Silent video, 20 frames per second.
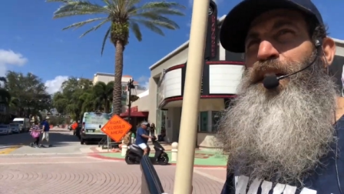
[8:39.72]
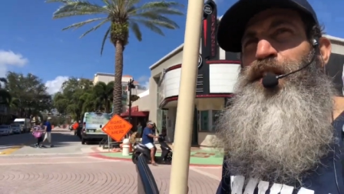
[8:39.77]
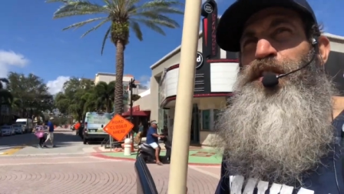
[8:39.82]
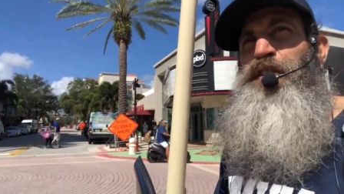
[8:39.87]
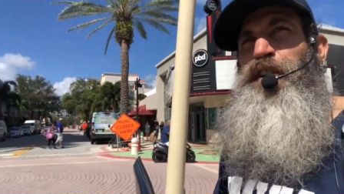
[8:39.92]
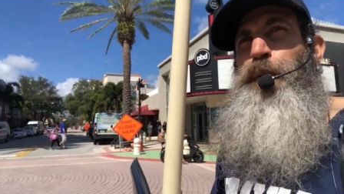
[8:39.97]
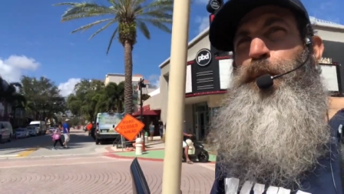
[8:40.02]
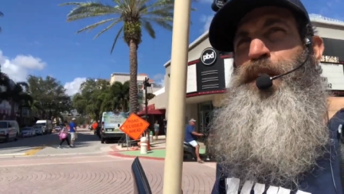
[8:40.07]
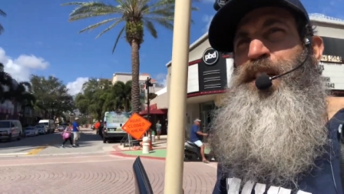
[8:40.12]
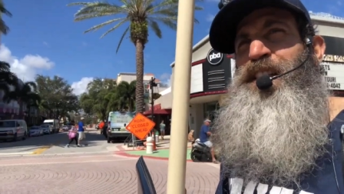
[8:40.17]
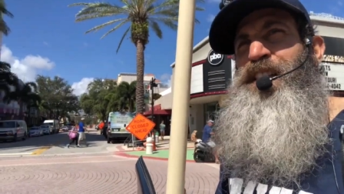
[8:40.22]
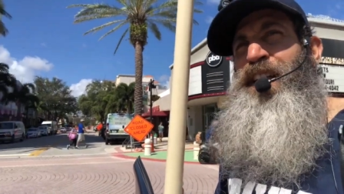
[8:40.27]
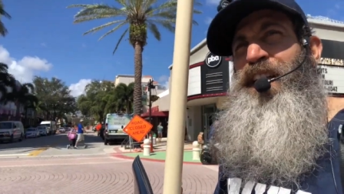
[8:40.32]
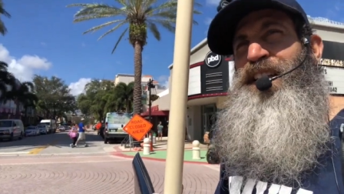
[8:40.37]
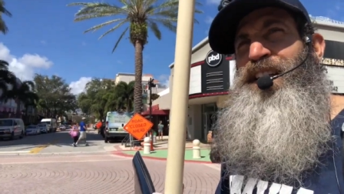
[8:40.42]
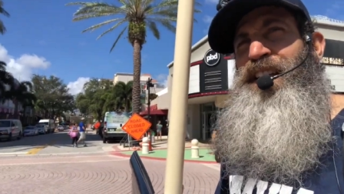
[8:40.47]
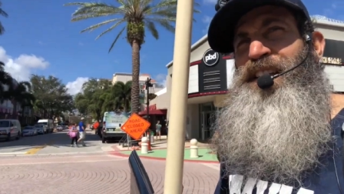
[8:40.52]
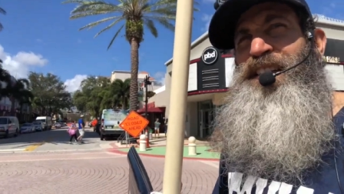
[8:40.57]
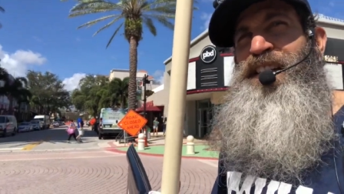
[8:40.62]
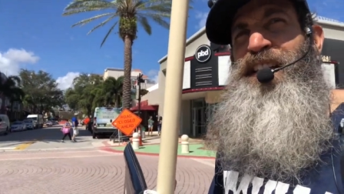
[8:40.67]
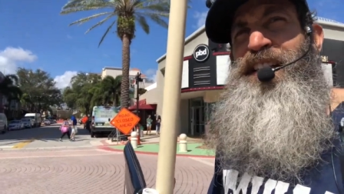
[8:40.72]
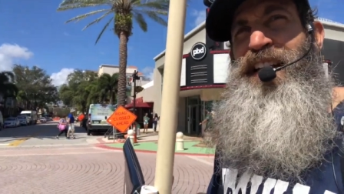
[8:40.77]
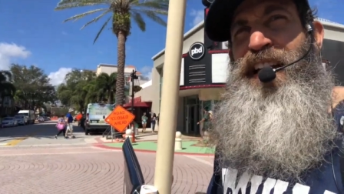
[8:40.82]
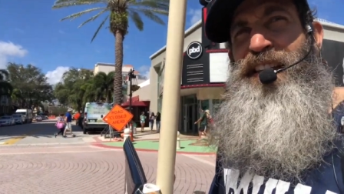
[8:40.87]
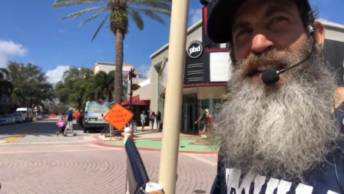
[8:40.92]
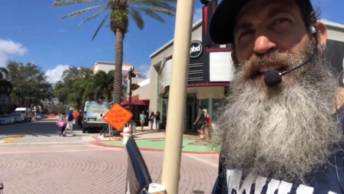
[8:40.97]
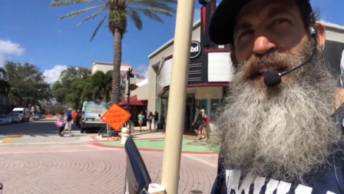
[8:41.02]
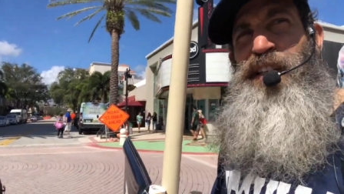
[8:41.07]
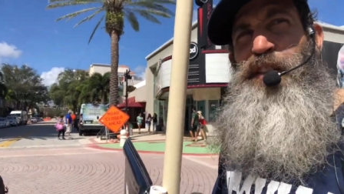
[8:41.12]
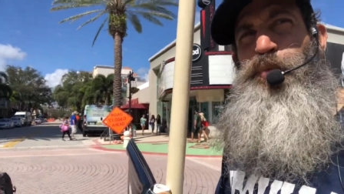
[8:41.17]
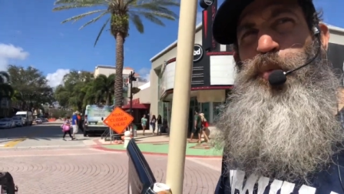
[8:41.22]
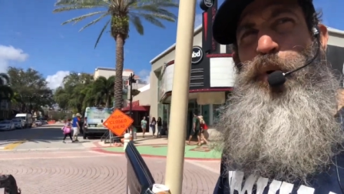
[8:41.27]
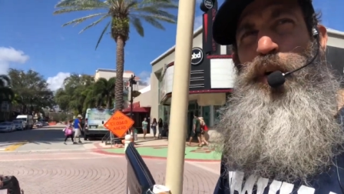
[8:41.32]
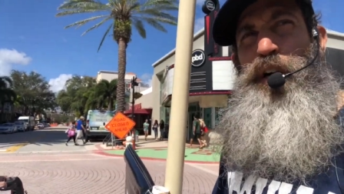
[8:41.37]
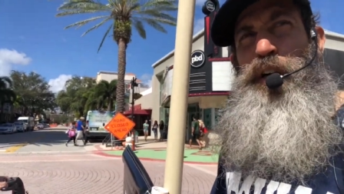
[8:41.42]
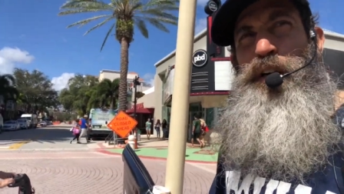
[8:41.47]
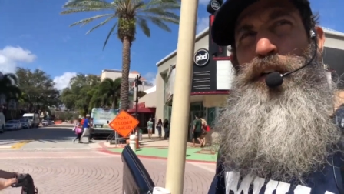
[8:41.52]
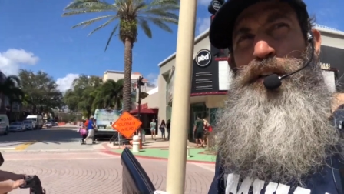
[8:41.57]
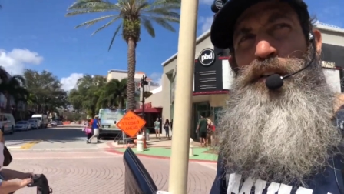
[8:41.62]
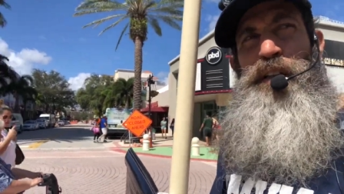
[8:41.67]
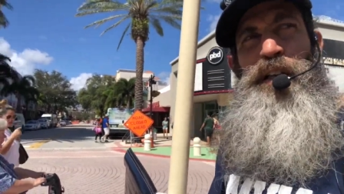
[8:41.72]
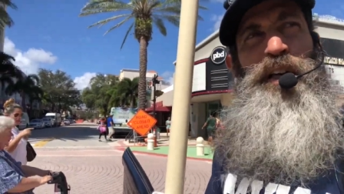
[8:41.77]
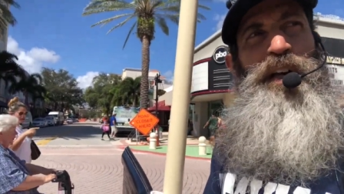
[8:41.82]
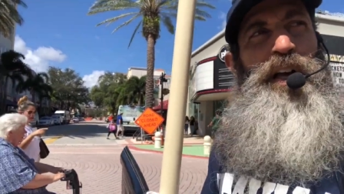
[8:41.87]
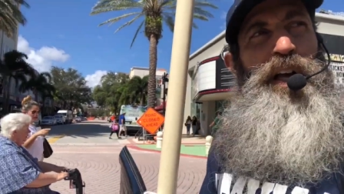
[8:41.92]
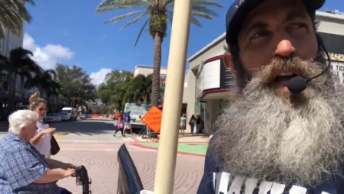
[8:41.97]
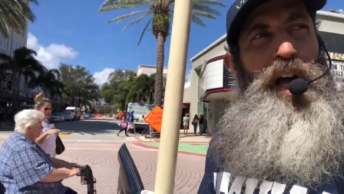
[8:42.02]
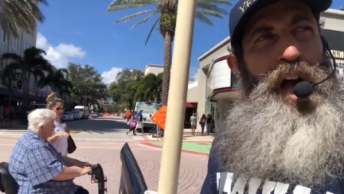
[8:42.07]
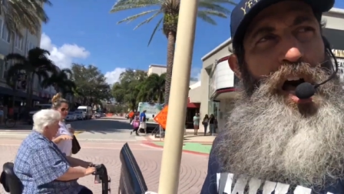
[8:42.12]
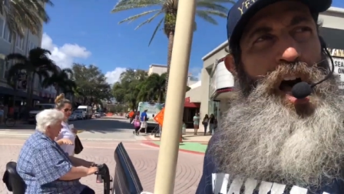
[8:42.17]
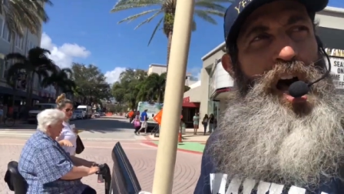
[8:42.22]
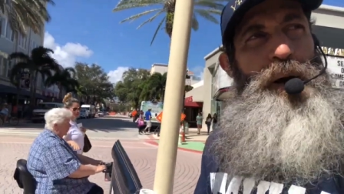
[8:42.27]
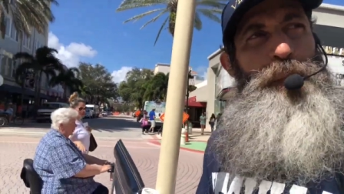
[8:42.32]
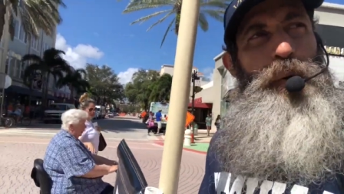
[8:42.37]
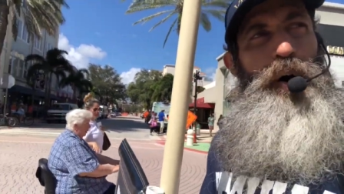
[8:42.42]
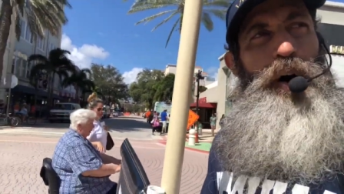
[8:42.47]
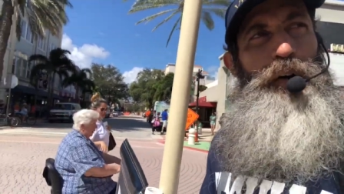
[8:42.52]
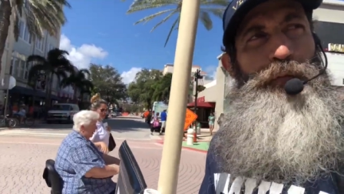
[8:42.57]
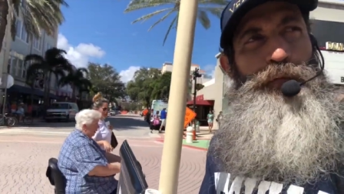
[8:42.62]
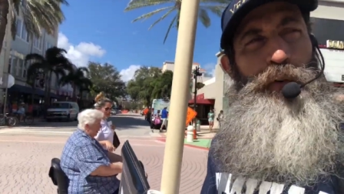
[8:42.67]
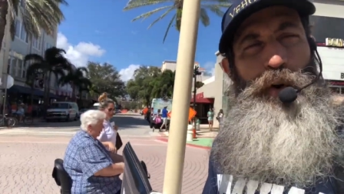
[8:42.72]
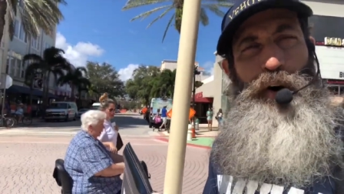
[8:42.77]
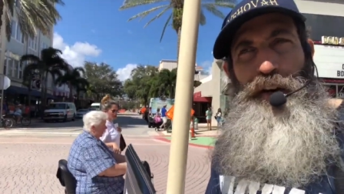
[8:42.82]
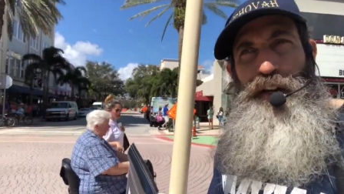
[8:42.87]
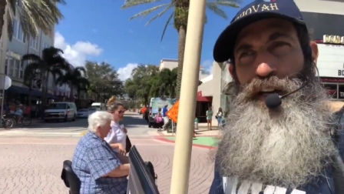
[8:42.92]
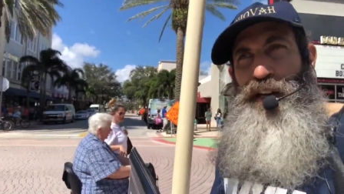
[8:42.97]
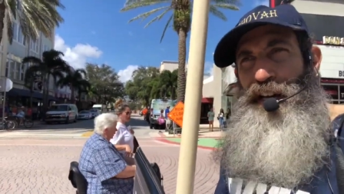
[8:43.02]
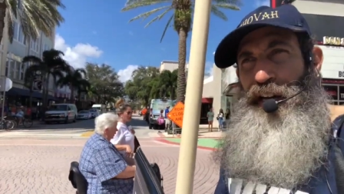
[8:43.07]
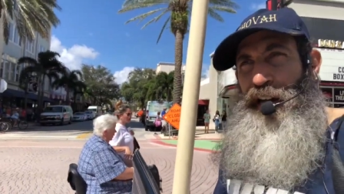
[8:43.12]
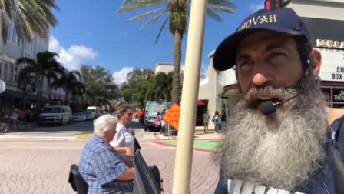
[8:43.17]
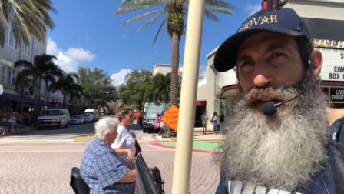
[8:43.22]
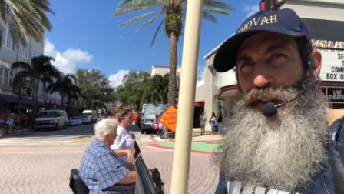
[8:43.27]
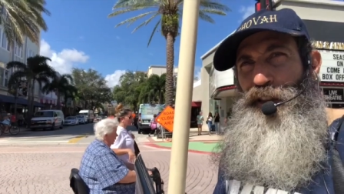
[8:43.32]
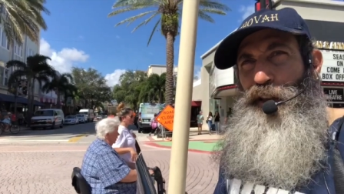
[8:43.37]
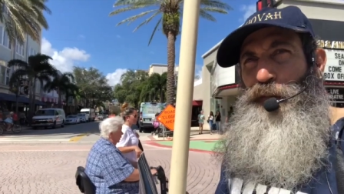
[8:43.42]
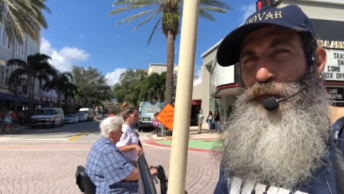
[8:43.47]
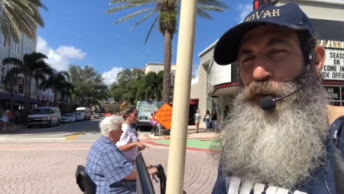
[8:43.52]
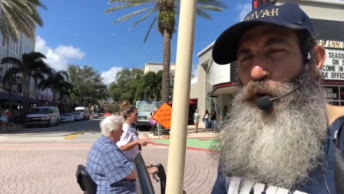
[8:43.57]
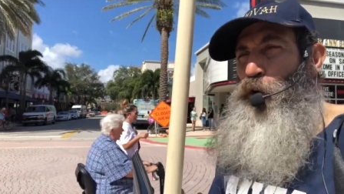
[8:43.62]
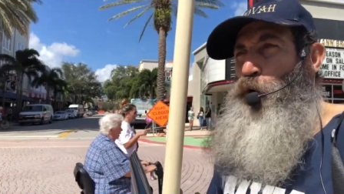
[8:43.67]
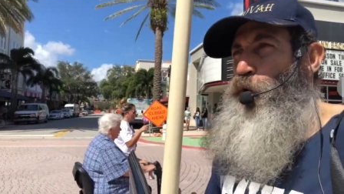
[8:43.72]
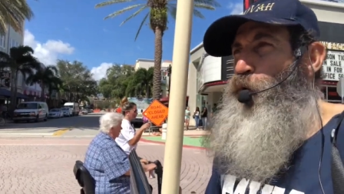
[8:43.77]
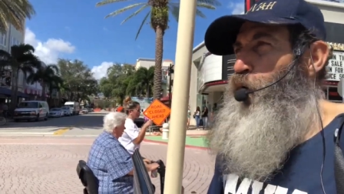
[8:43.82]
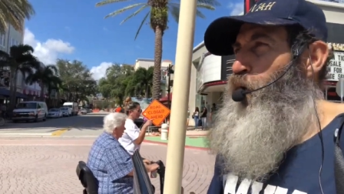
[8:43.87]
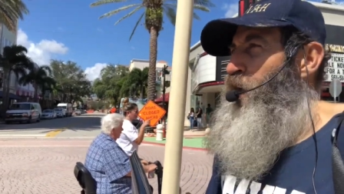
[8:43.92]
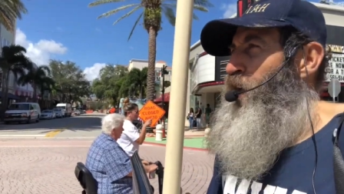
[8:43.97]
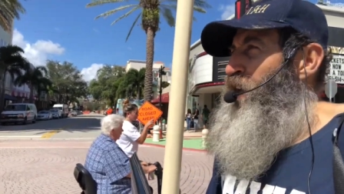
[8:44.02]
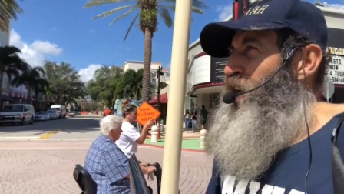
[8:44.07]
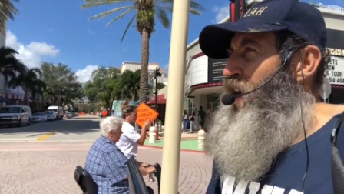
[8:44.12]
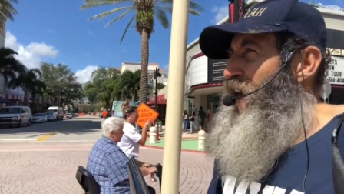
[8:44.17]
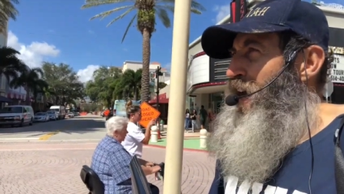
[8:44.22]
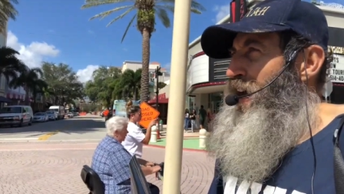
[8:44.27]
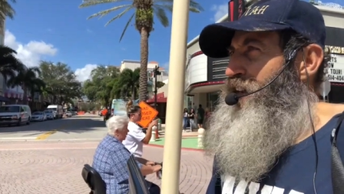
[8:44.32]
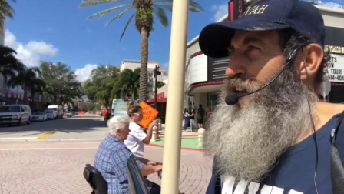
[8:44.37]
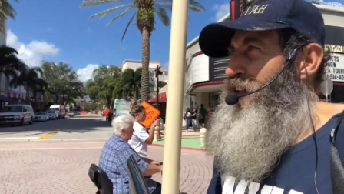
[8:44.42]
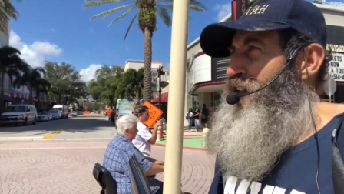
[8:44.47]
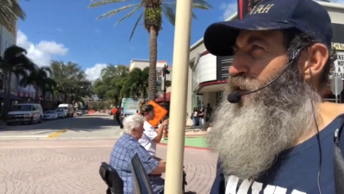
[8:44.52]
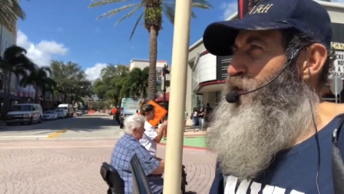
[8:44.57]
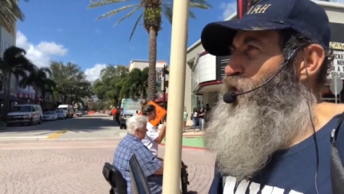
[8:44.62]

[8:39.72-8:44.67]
there's so much sickness and death in this world. I'm all for eating healthy food. I think